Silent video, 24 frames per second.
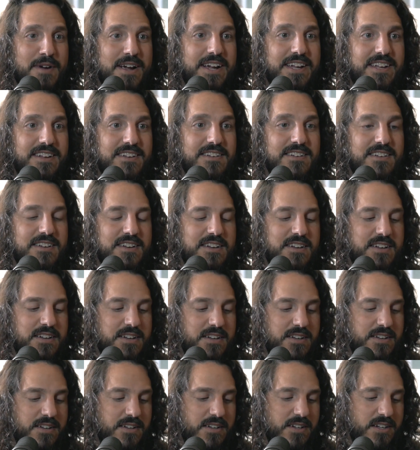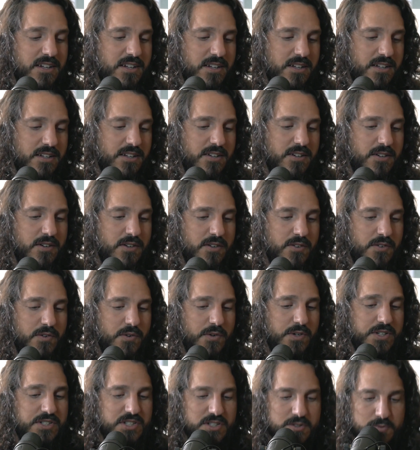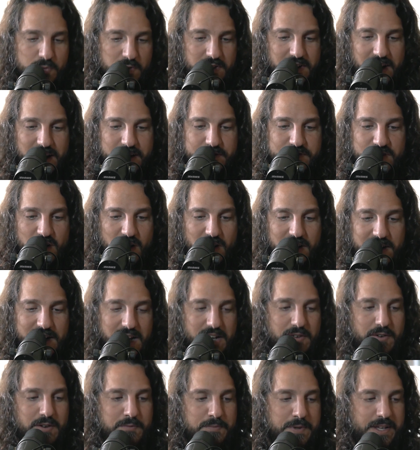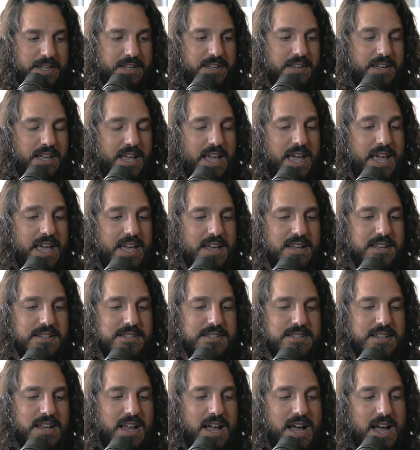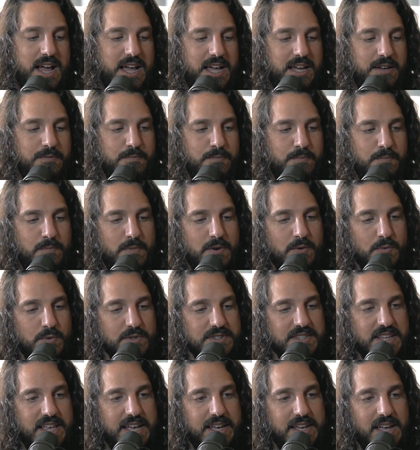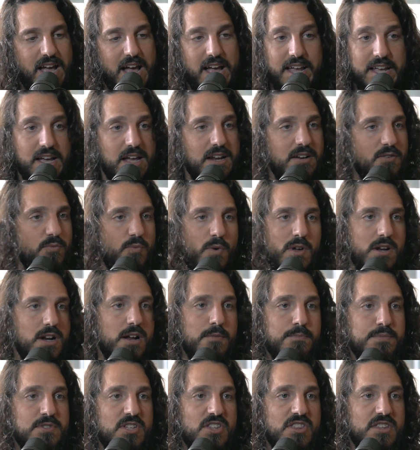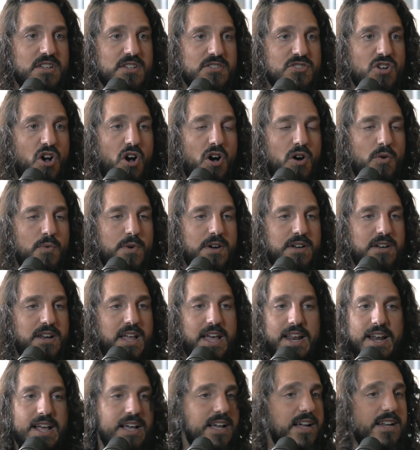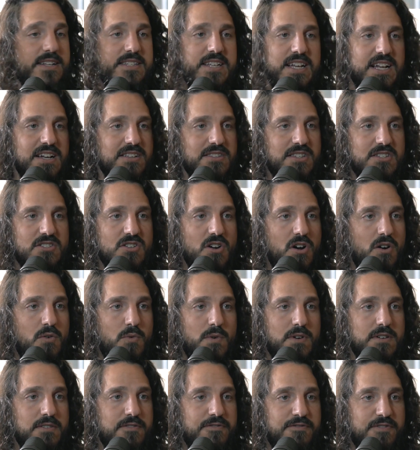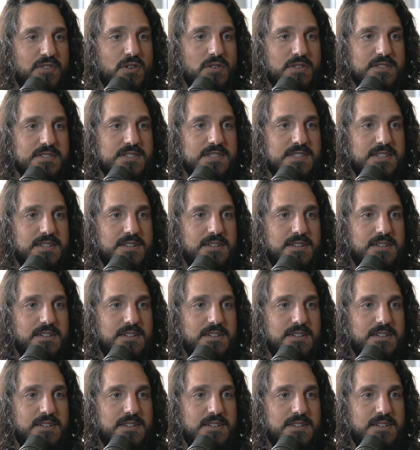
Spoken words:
Right? Which is what kind of dog I would be. And I was like, I got to run up to the tall one, and I got to take out the tall one first.